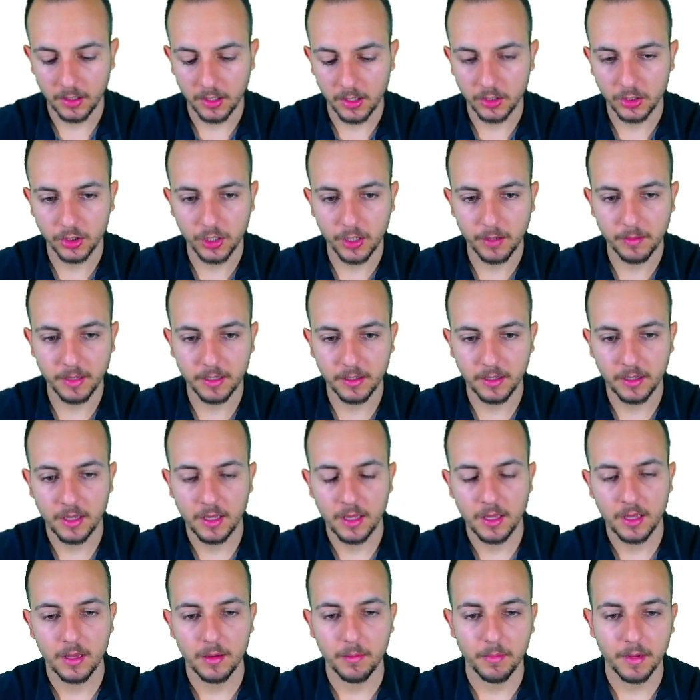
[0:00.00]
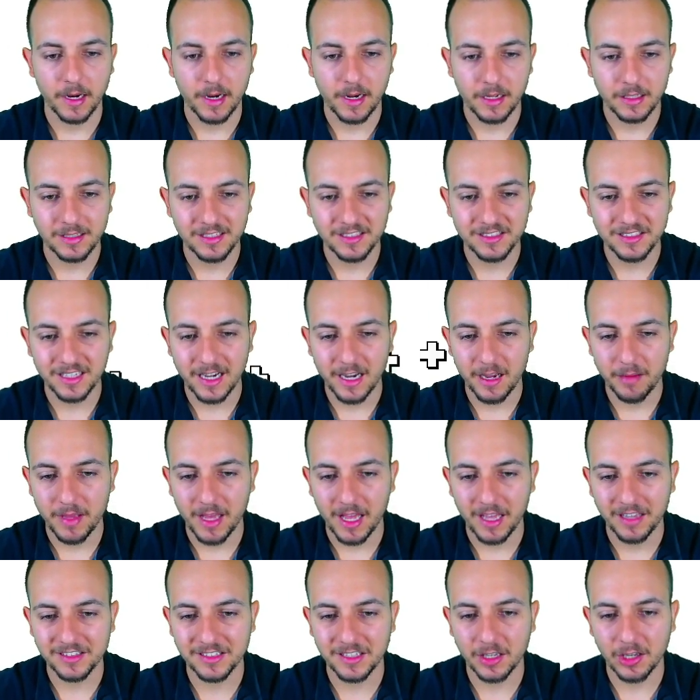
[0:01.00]
comma, but uh, this time
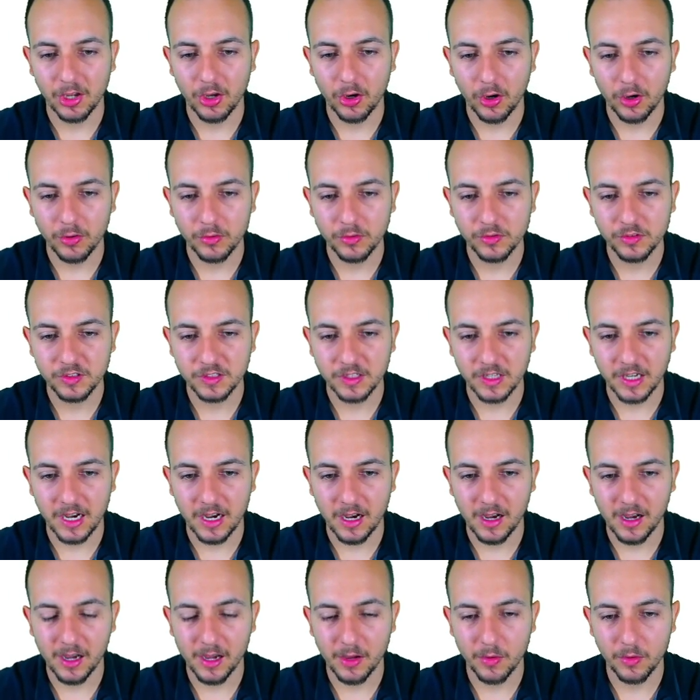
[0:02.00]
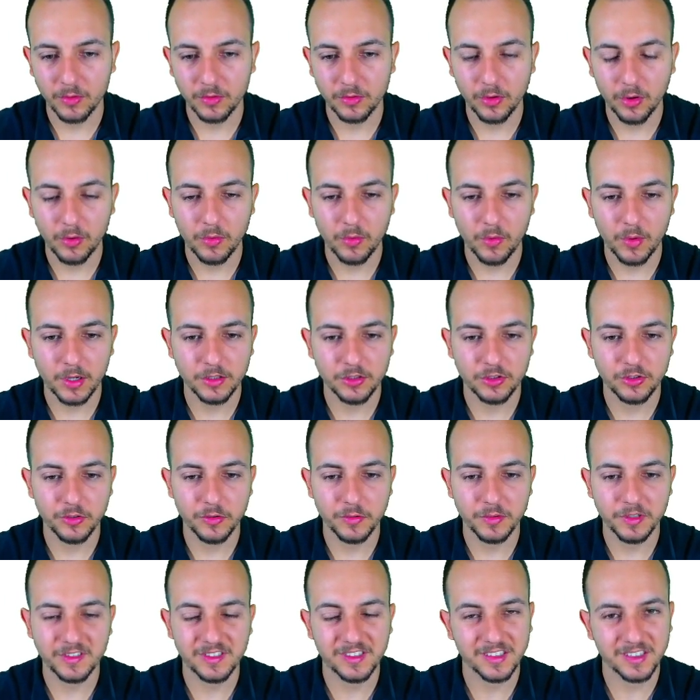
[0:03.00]
as the columns, I don't want you
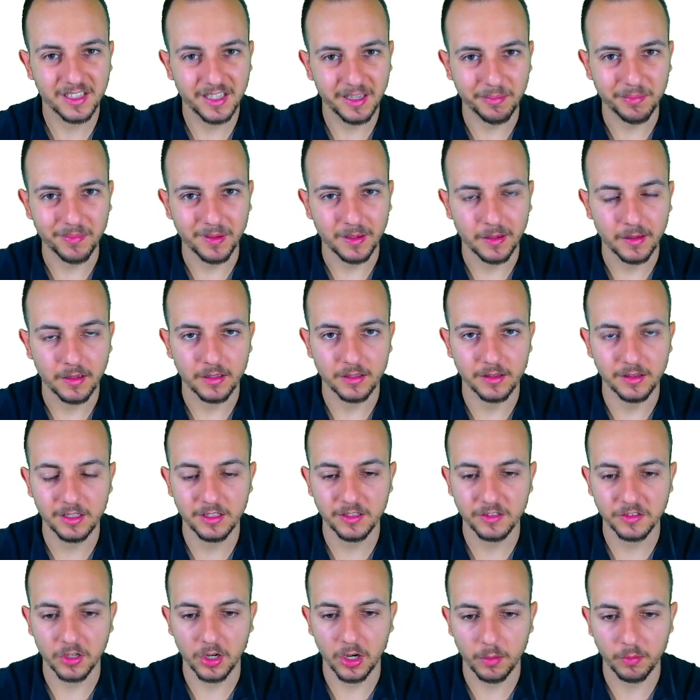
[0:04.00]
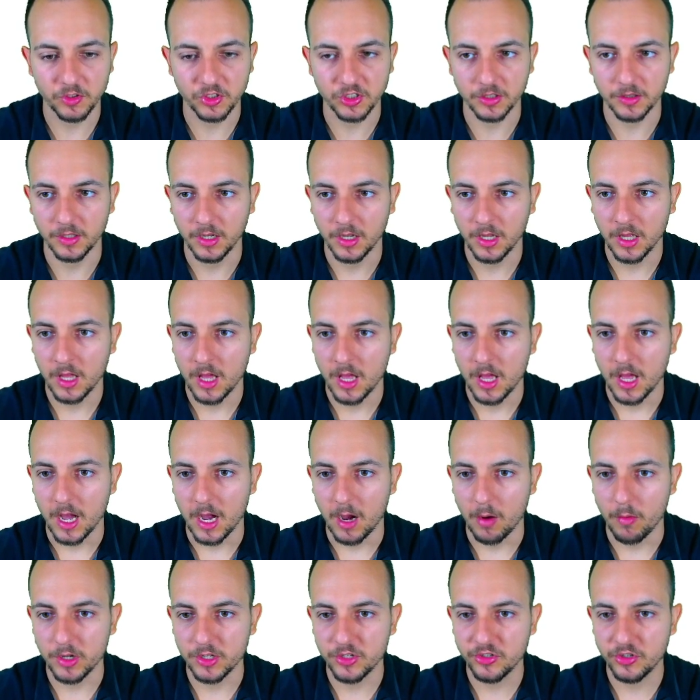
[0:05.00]
to skip this option. I
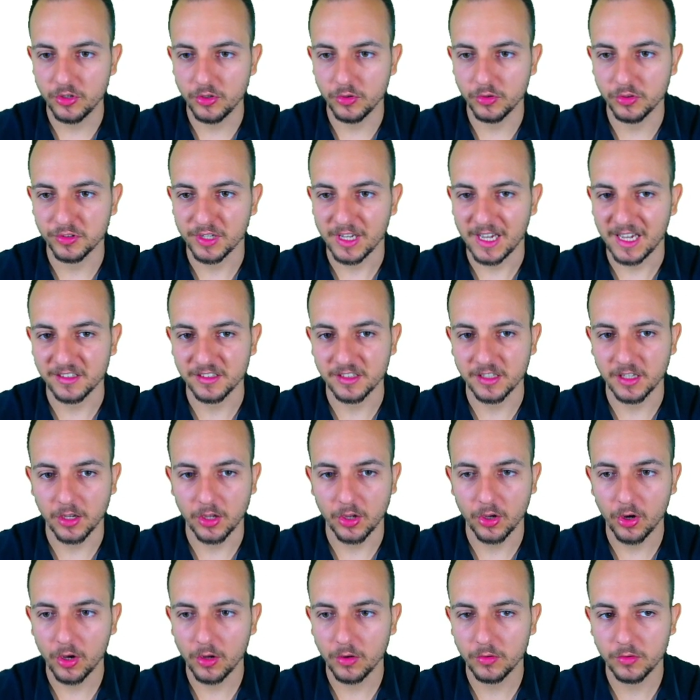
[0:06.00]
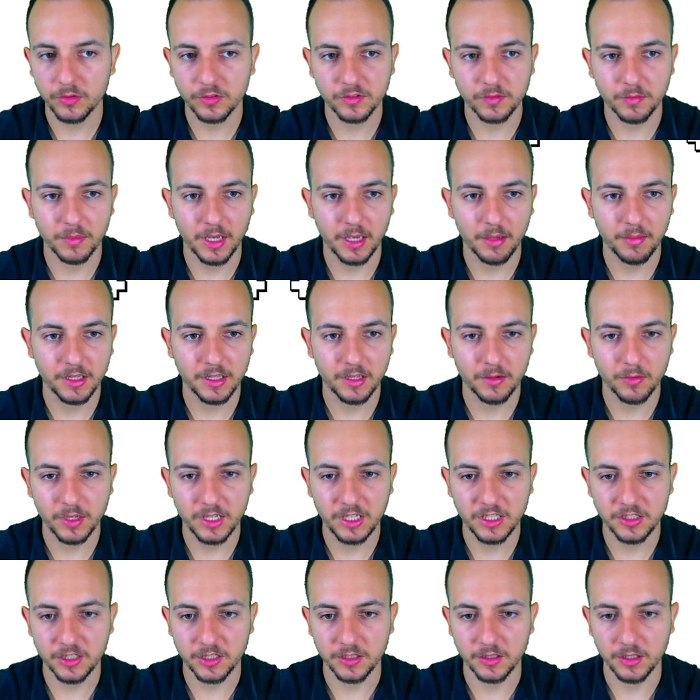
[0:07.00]
want you to use as the columns, maybe the
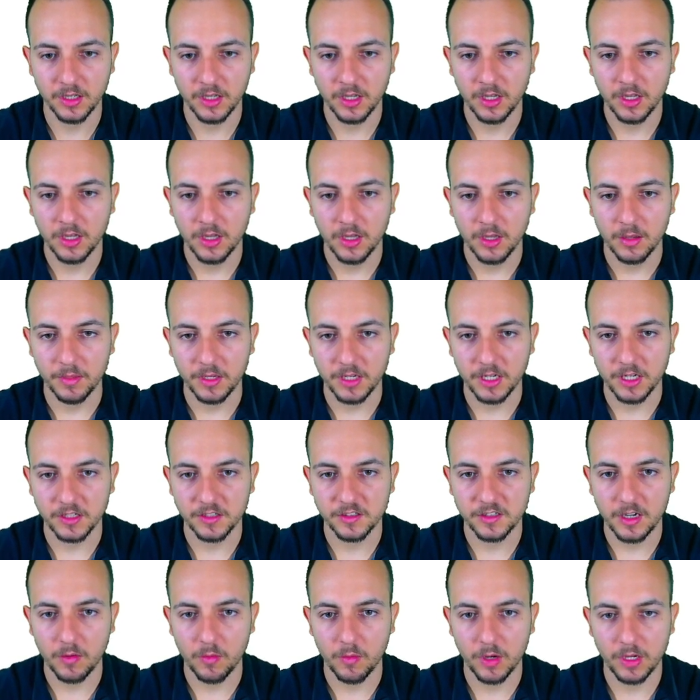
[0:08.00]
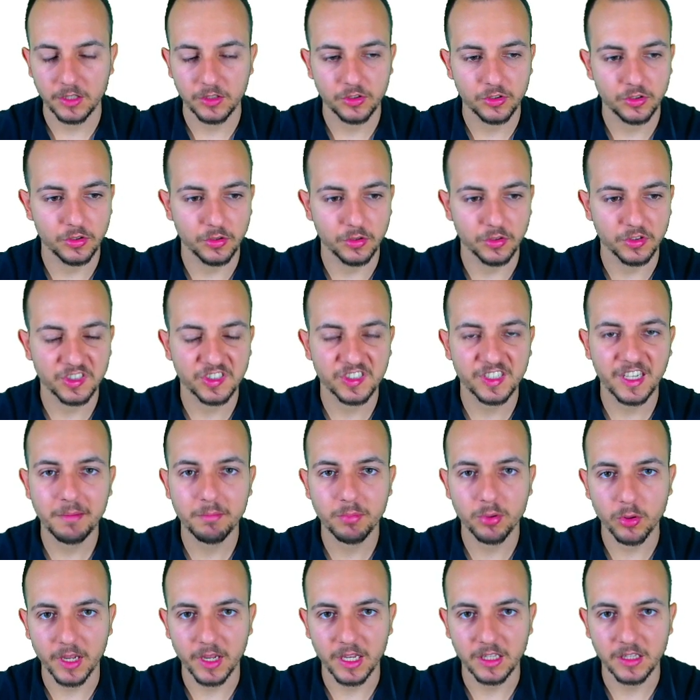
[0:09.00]
region, because I want you to
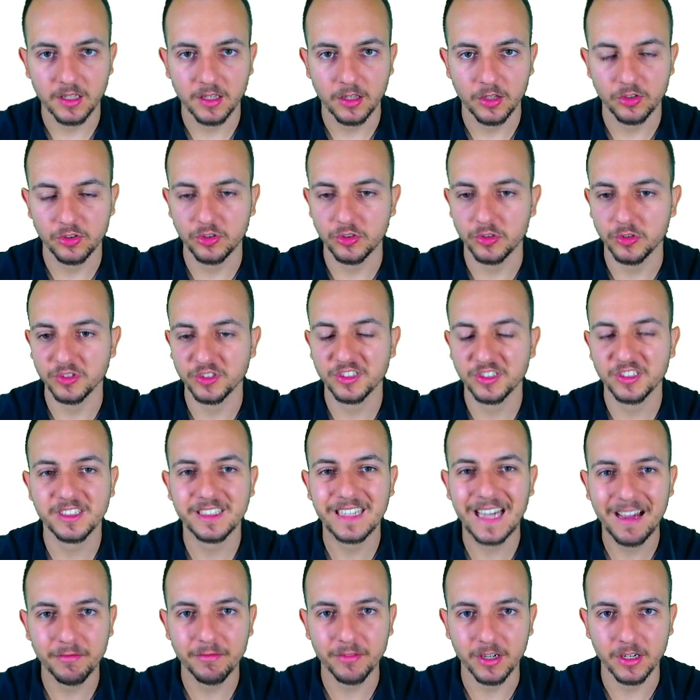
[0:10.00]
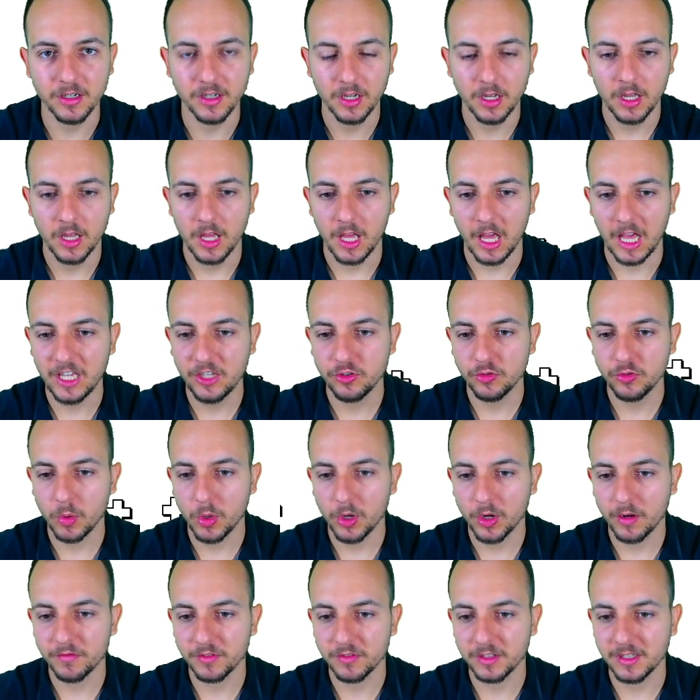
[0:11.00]
separate, to sever each one
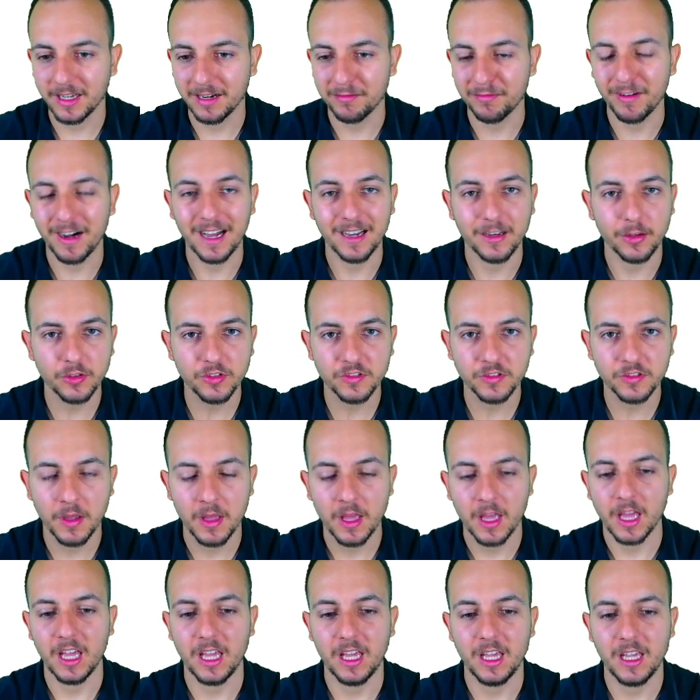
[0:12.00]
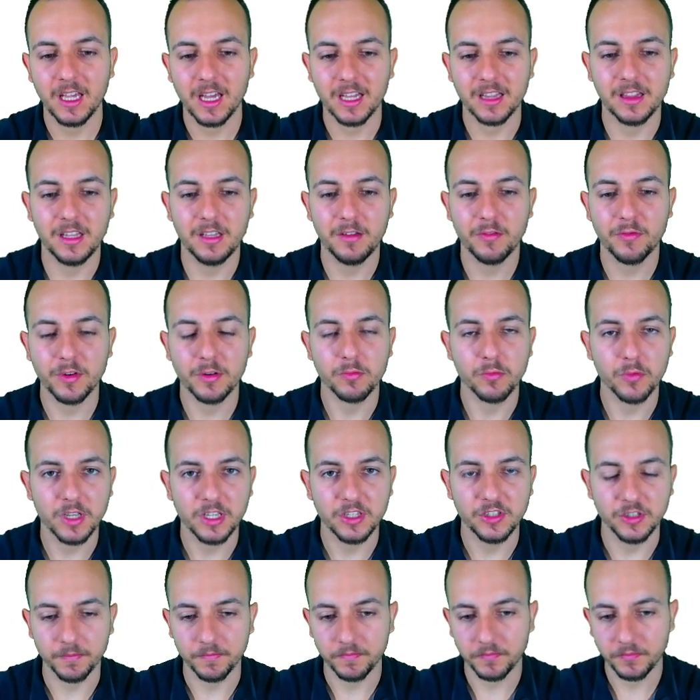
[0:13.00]
of the values in a different
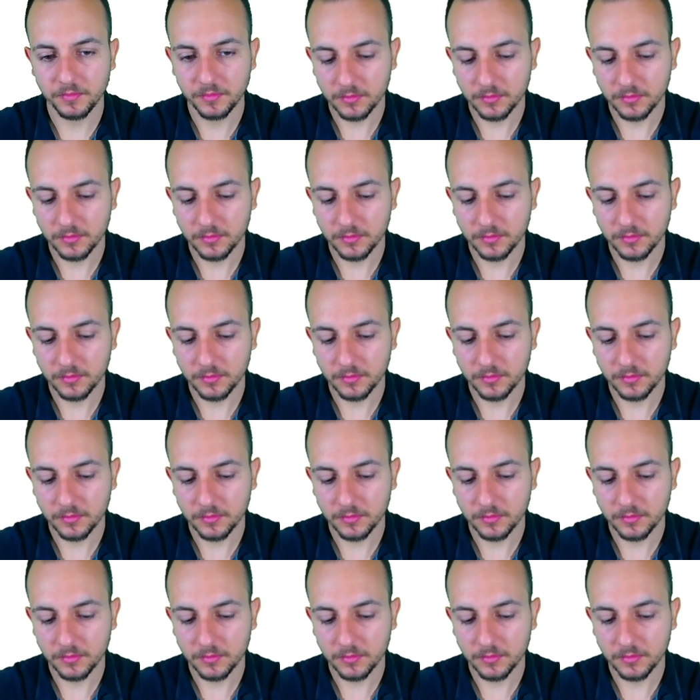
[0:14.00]
region.